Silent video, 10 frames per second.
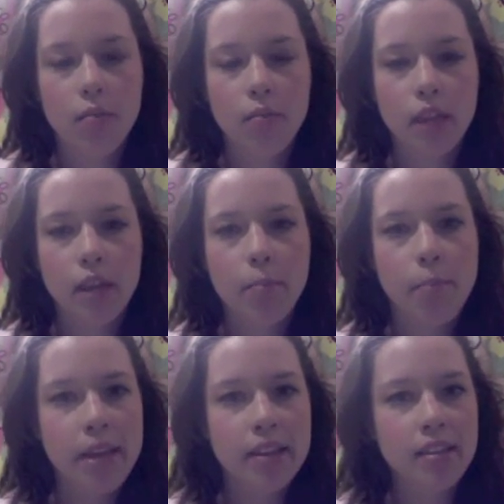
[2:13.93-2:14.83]
like
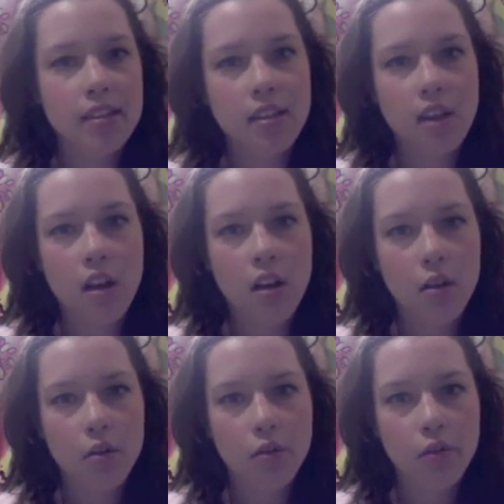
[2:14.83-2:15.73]
basis
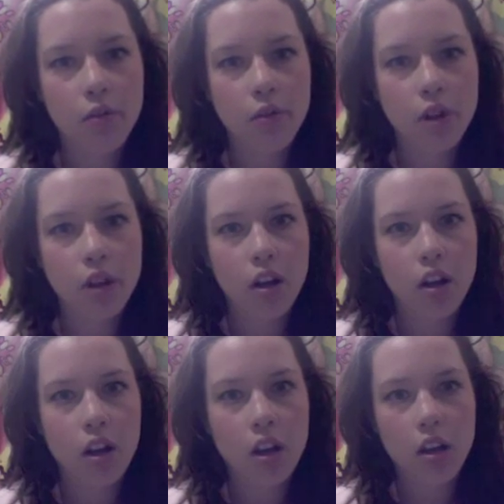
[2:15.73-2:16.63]
of
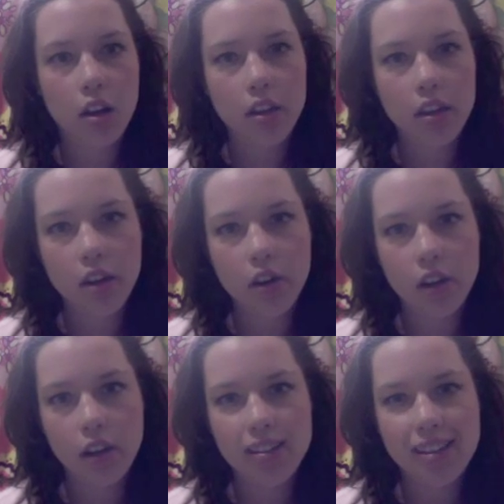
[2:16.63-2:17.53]
the
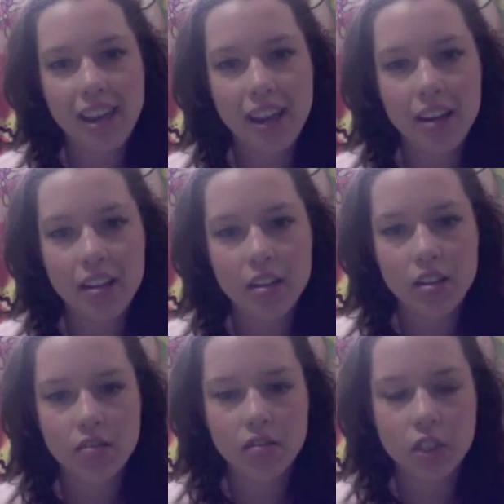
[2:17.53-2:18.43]
acrylics and
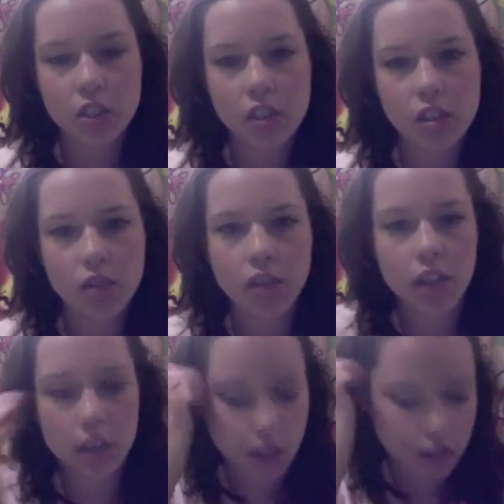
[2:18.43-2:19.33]
just stuff
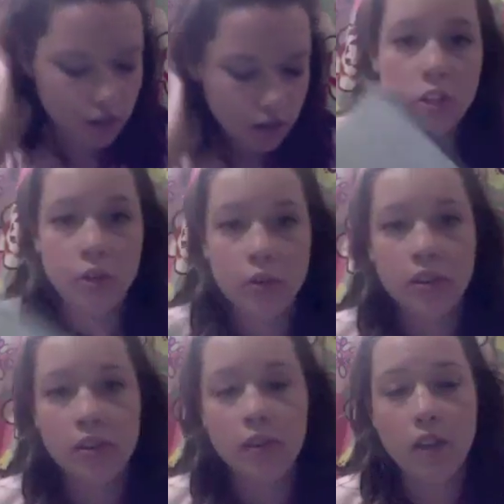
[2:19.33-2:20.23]
like that. In
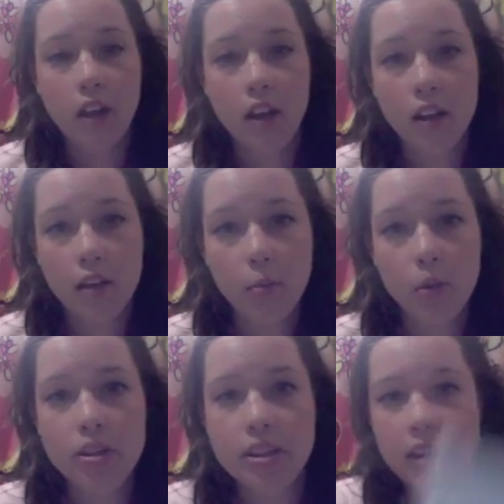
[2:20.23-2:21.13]
this
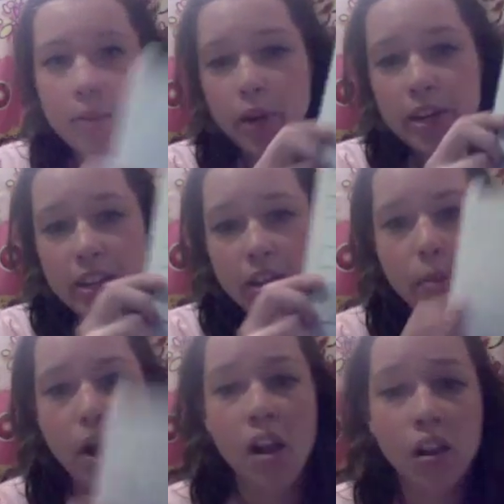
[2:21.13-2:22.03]
book is they break down the
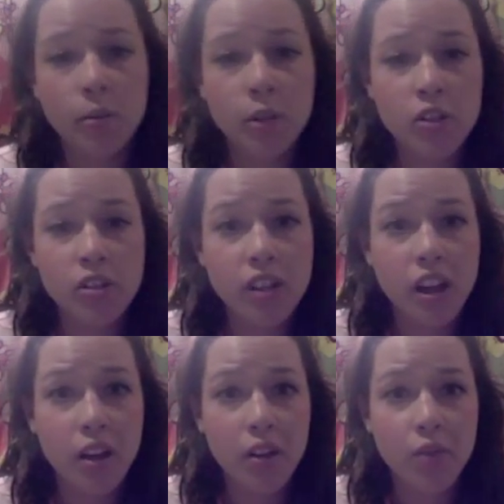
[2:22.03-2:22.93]
polymers
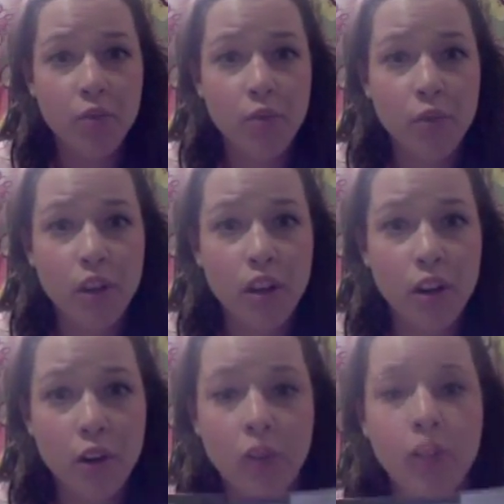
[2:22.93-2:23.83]
of an
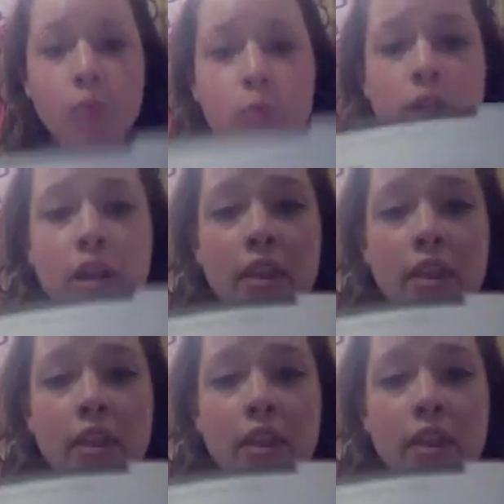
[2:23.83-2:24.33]
acrylic, which I